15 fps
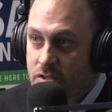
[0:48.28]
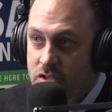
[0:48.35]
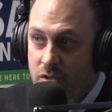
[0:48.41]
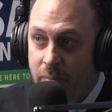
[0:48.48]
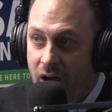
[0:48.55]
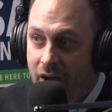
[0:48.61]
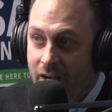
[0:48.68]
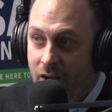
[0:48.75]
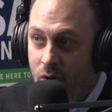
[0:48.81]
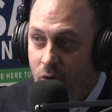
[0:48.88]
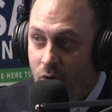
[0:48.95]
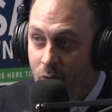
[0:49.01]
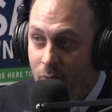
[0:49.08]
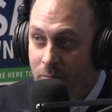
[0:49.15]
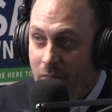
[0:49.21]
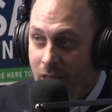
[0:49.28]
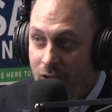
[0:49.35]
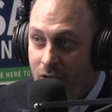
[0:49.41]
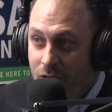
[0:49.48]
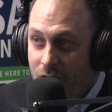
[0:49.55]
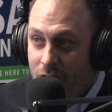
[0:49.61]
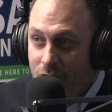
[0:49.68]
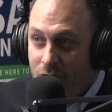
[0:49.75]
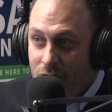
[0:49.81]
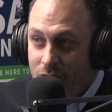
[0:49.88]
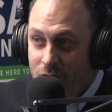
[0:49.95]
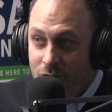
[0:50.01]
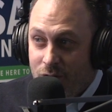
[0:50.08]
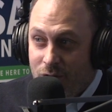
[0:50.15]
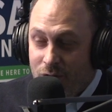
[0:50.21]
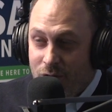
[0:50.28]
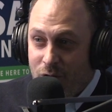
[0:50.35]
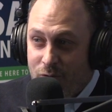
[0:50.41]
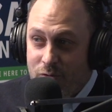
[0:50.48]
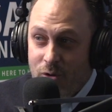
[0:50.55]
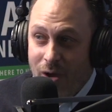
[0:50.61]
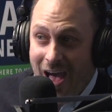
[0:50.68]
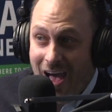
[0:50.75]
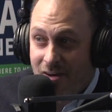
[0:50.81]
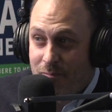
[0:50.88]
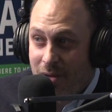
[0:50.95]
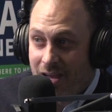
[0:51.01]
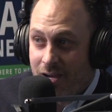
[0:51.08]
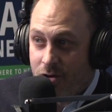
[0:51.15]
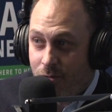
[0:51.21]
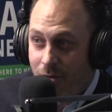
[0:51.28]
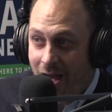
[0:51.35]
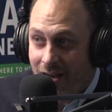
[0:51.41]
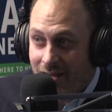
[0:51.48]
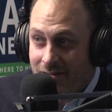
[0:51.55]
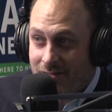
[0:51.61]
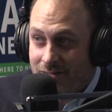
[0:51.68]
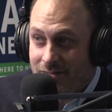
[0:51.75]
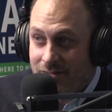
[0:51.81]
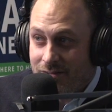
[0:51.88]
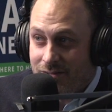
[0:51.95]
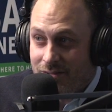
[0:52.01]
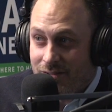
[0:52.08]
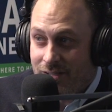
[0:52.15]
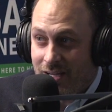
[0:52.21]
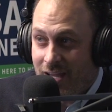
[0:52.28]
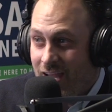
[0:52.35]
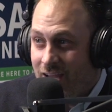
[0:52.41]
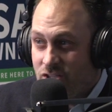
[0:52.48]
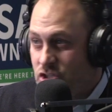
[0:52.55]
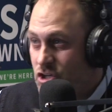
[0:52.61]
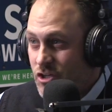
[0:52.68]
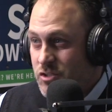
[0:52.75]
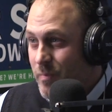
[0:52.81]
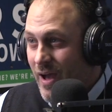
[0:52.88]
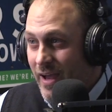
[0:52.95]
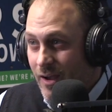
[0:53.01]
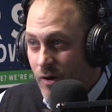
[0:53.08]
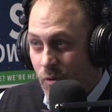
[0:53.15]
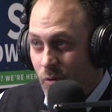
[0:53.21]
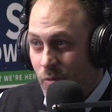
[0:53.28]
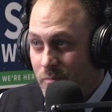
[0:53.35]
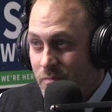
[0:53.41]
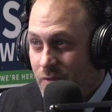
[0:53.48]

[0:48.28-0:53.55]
to buying a home. If you have bad credit, you can't just buy a home.